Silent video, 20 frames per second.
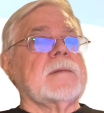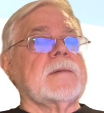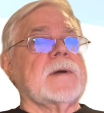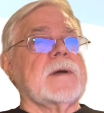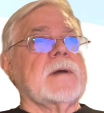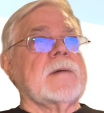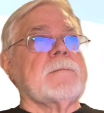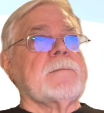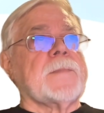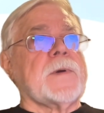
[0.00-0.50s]

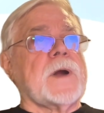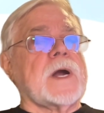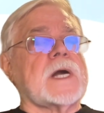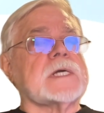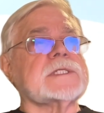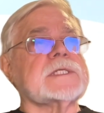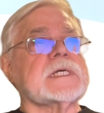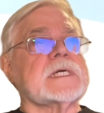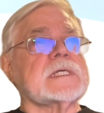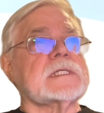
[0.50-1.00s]
a
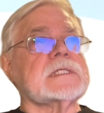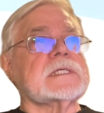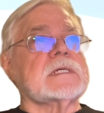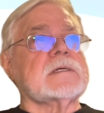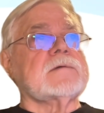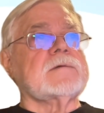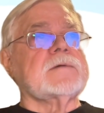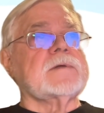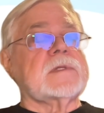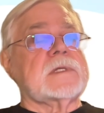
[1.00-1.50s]
process
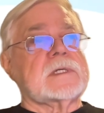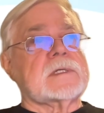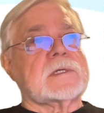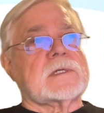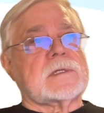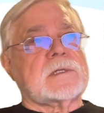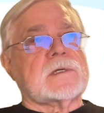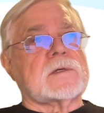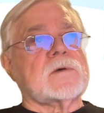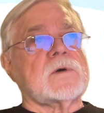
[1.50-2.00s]
of the
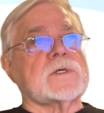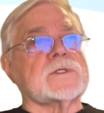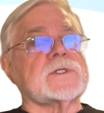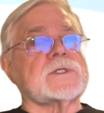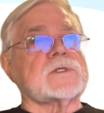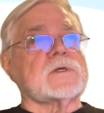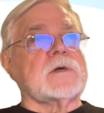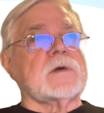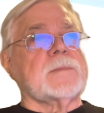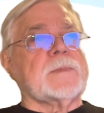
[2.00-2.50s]

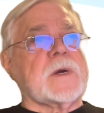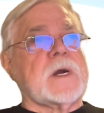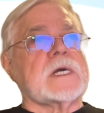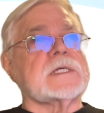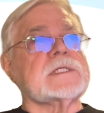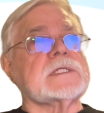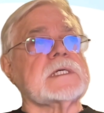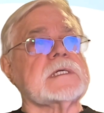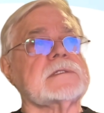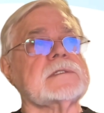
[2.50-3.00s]
courses are a
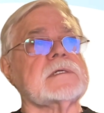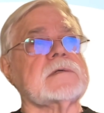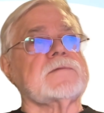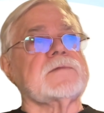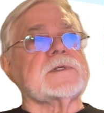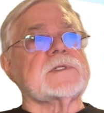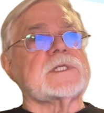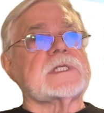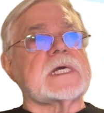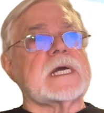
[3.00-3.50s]
process of
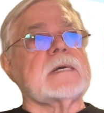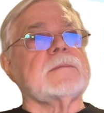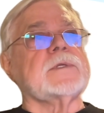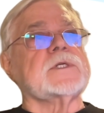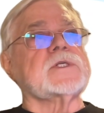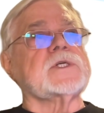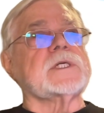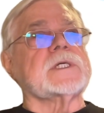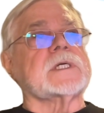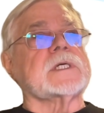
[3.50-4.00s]

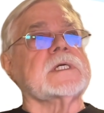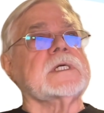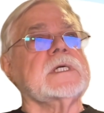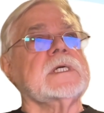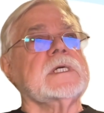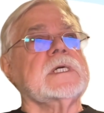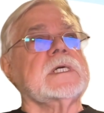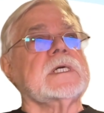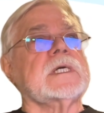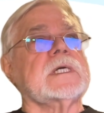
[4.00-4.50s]
establishing
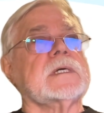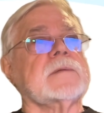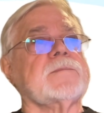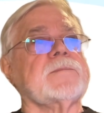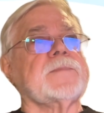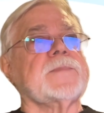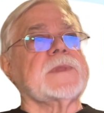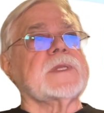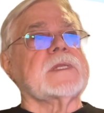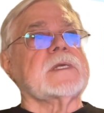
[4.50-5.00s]

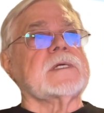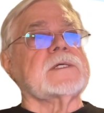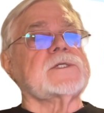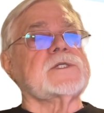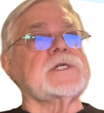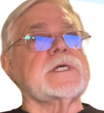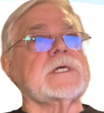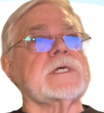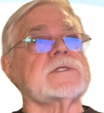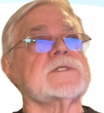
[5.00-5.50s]
the
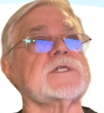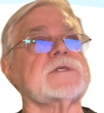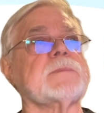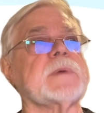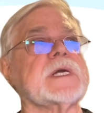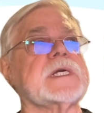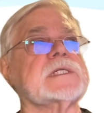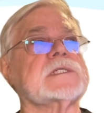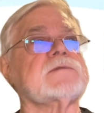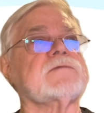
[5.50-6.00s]
shared
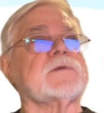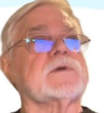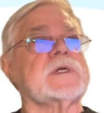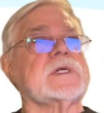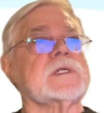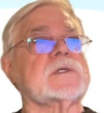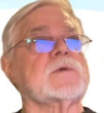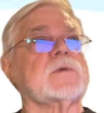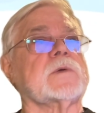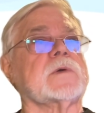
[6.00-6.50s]
space for
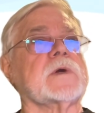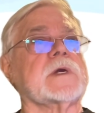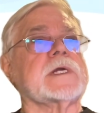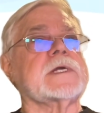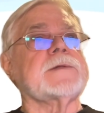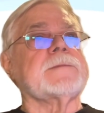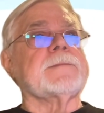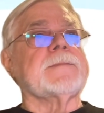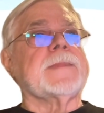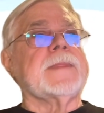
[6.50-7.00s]

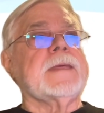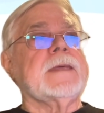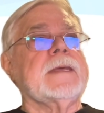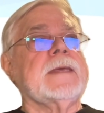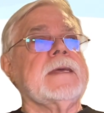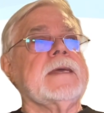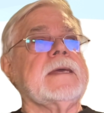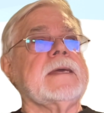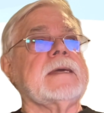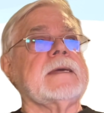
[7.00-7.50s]
inquiry,
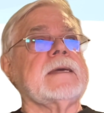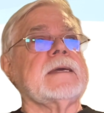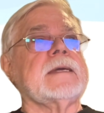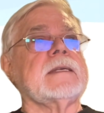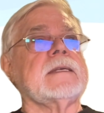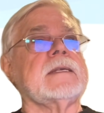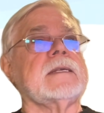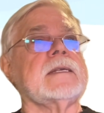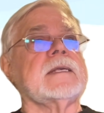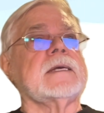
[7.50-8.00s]

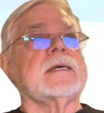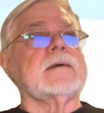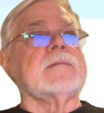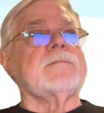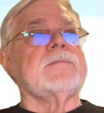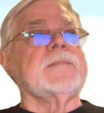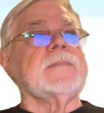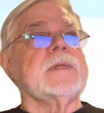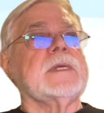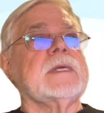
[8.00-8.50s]
and
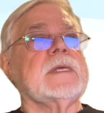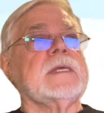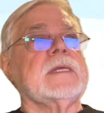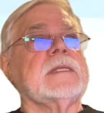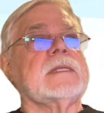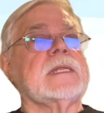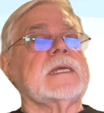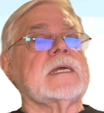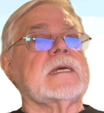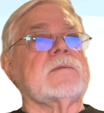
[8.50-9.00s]

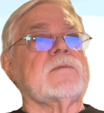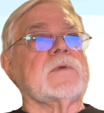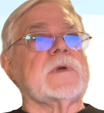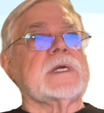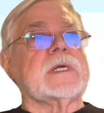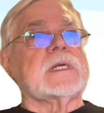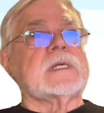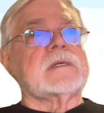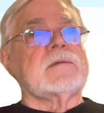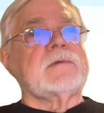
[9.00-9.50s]
that we
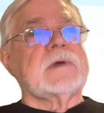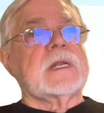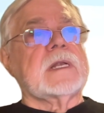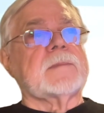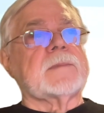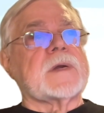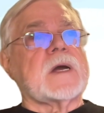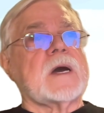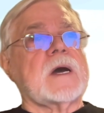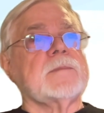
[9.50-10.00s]
can
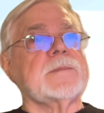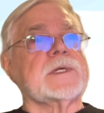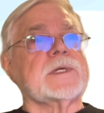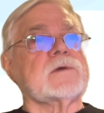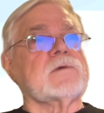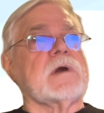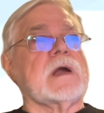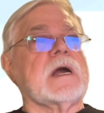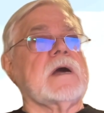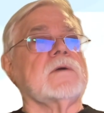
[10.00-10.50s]
develop common
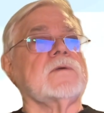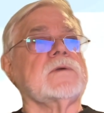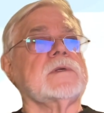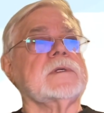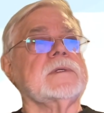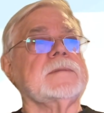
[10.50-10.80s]
ground